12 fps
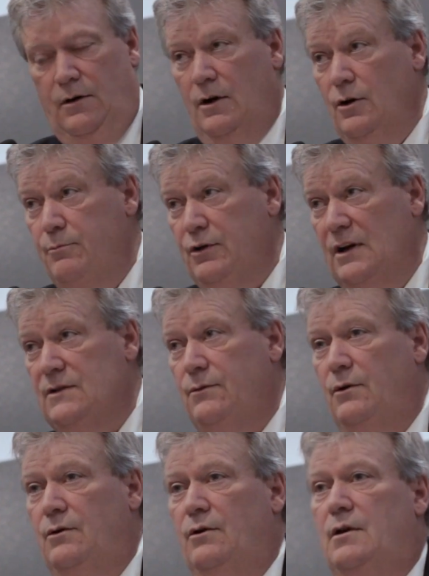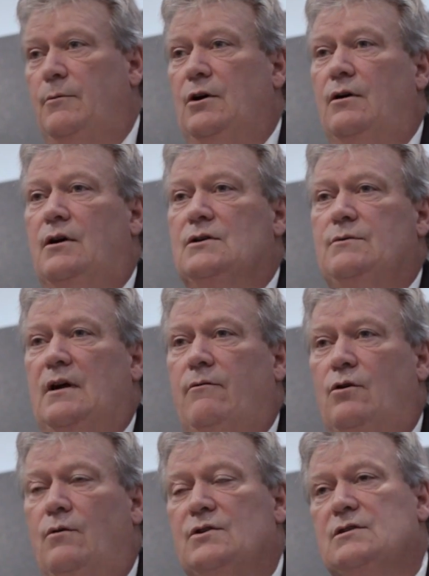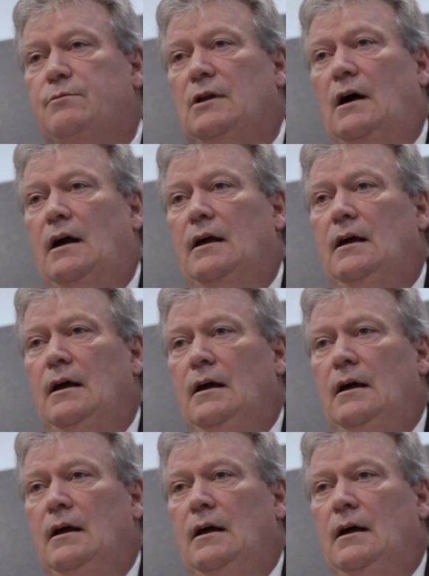a good price for in North America as we have an oversupply,